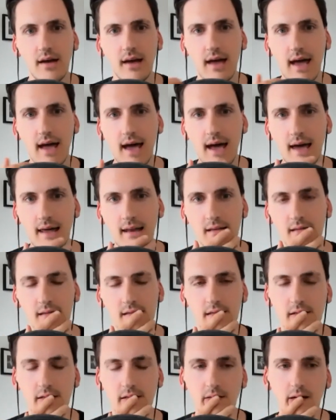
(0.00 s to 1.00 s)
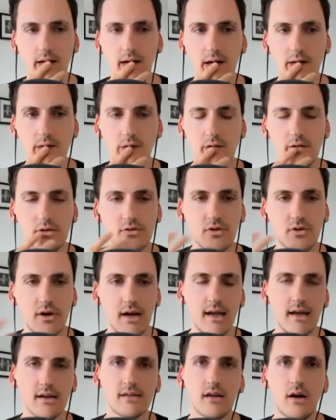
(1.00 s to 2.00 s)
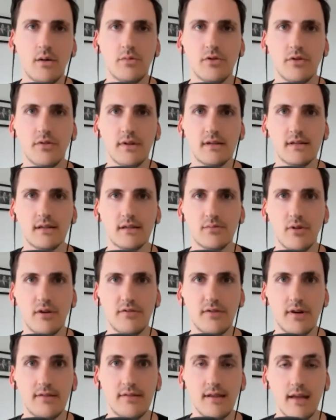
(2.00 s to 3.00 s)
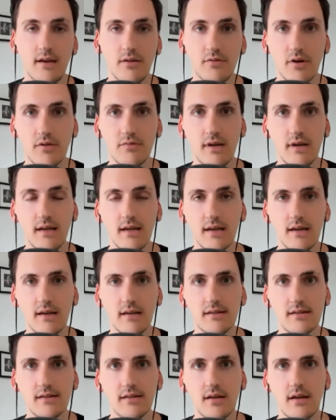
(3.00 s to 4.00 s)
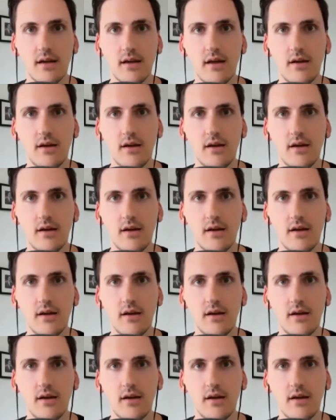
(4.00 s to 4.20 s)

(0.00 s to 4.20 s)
And a, a great example of this is my friend Dina Rodriguez,